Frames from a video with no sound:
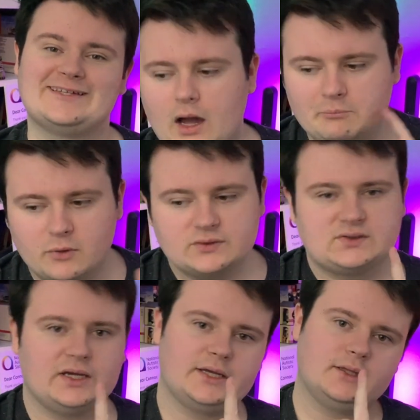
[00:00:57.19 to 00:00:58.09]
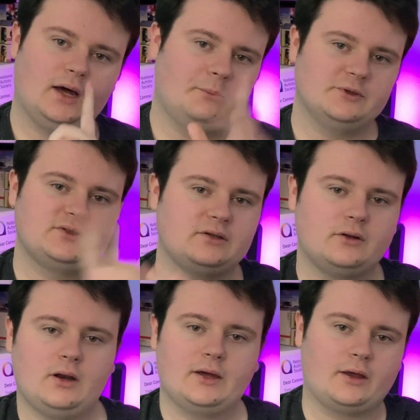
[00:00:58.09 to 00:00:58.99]
I must say, I must
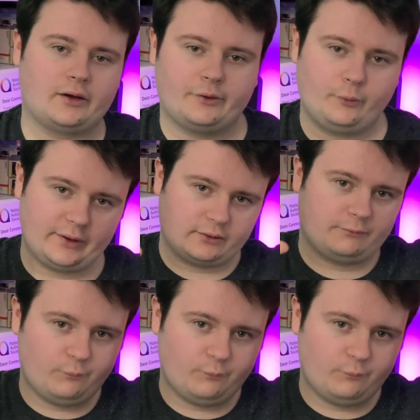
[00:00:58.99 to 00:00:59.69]
do like a quick